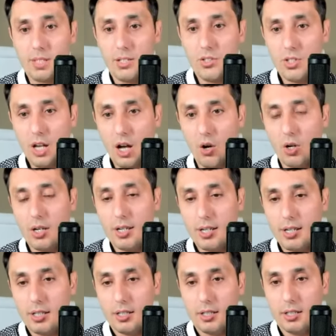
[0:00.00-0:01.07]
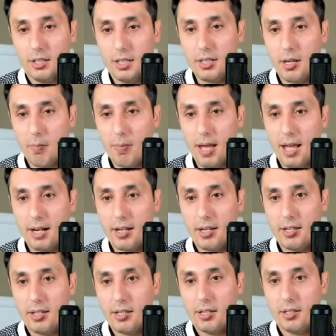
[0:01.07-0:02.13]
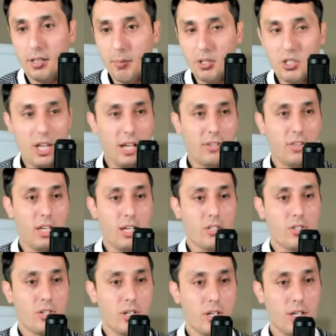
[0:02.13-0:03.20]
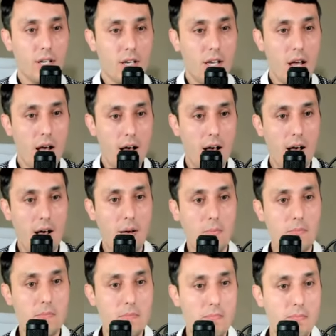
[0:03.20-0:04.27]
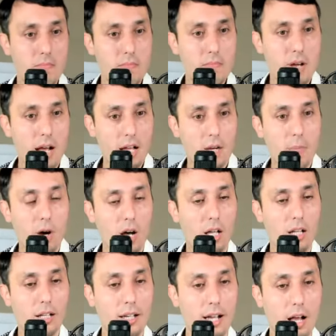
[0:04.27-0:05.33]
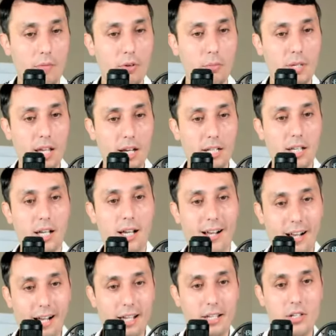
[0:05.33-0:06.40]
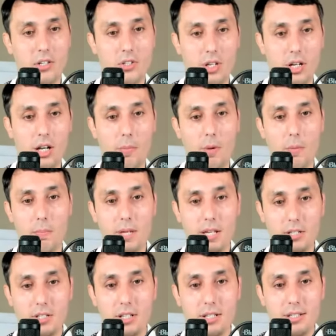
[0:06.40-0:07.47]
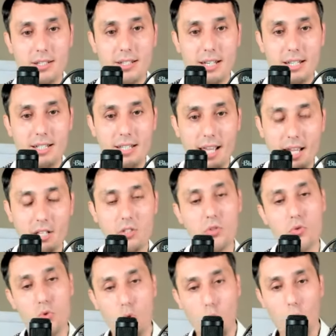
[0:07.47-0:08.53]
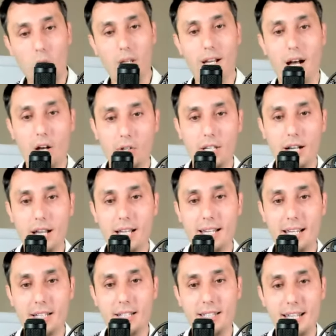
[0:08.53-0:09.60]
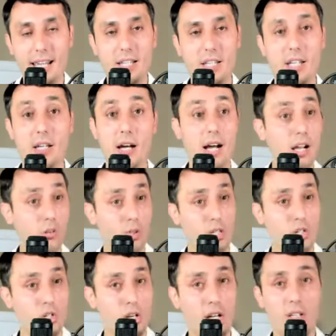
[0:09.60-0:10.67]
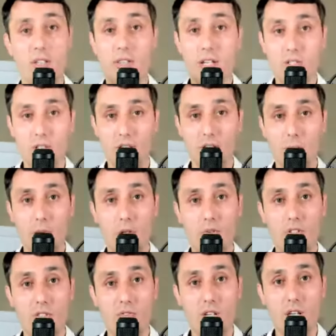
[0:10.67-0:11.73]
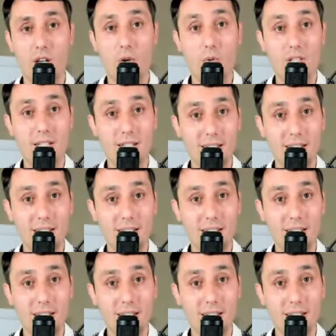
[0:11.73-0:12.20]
So let's come back. Let me take this. Um, hi, Kamal. I'm from Canada. Hi, starting up my business these days. Cool. How can I get the DAT? I already shared it. There's a link below this video.